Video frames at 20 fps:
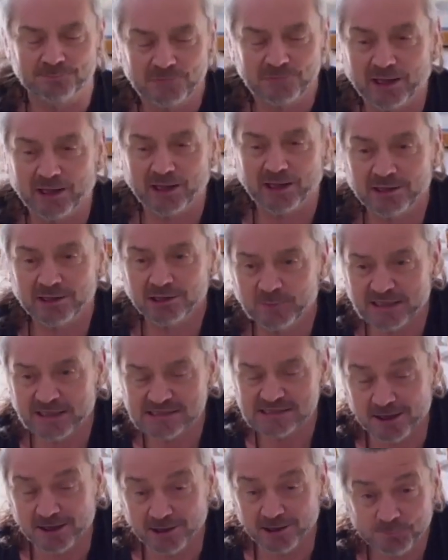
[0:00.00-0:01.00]
in the
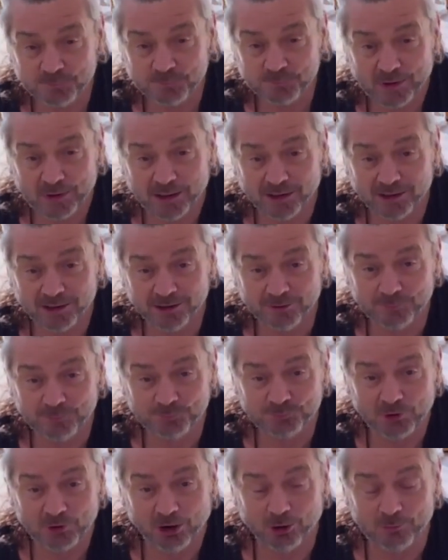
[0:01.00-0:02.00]
meantime,
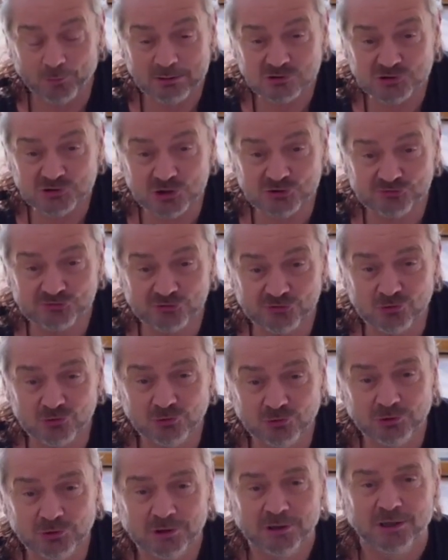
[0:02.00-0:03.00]
I hope that was useful.
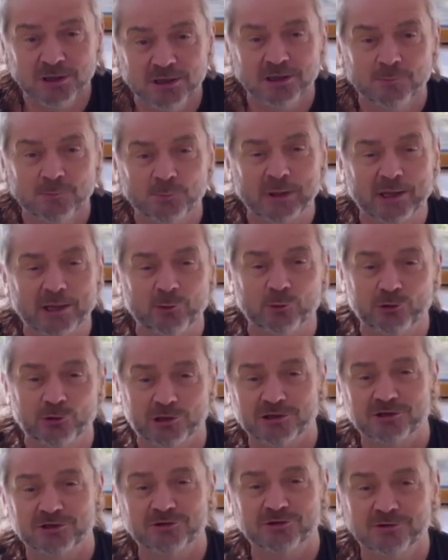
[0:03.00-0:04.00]
Play with
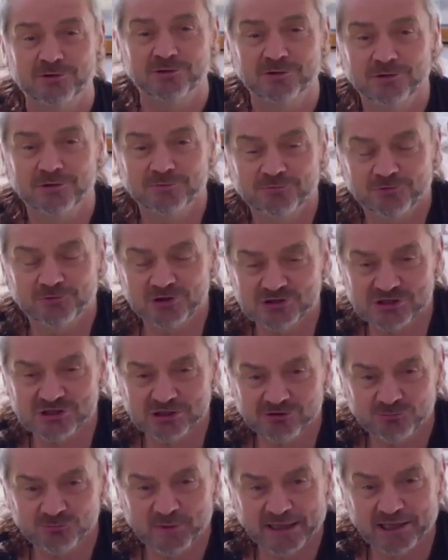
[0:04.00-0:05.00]
it for
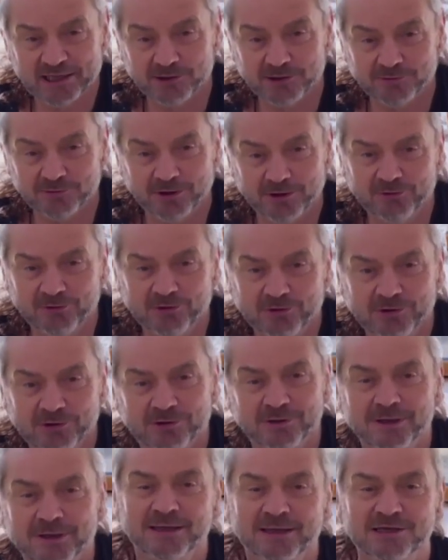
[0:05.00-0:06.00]
yourself, make it your own.
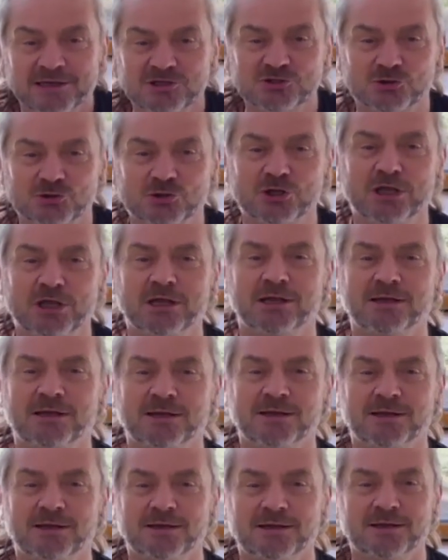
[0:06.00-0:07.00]
Enjoy.
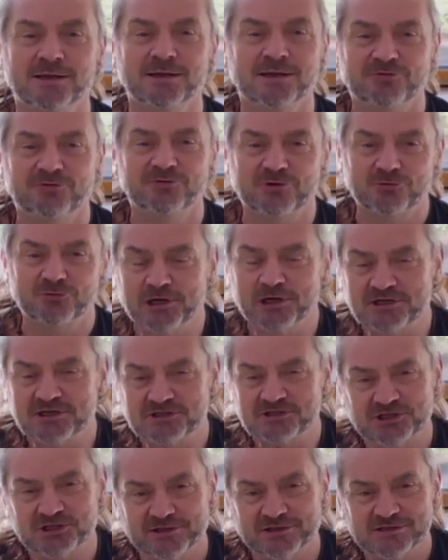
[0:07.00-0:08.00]
Feel free to
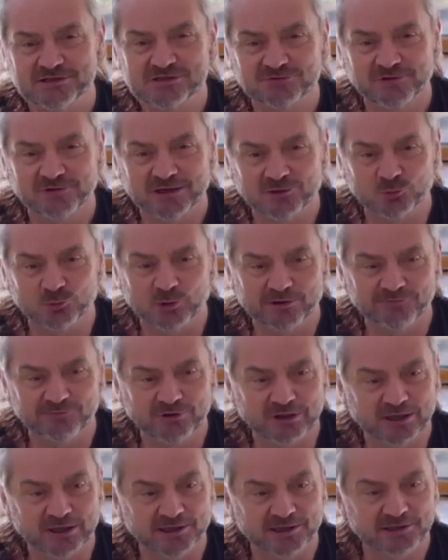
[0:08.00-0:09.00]
share this around wherever you
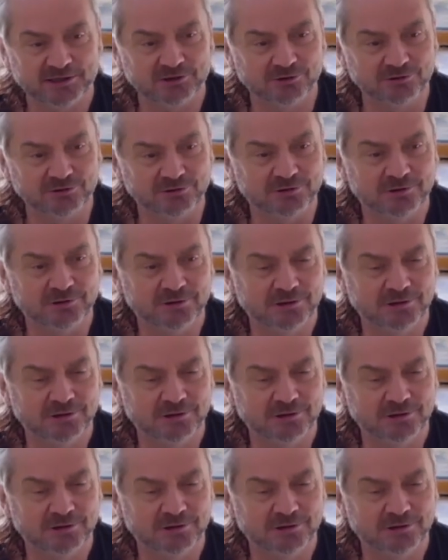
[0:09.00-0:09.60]
like, on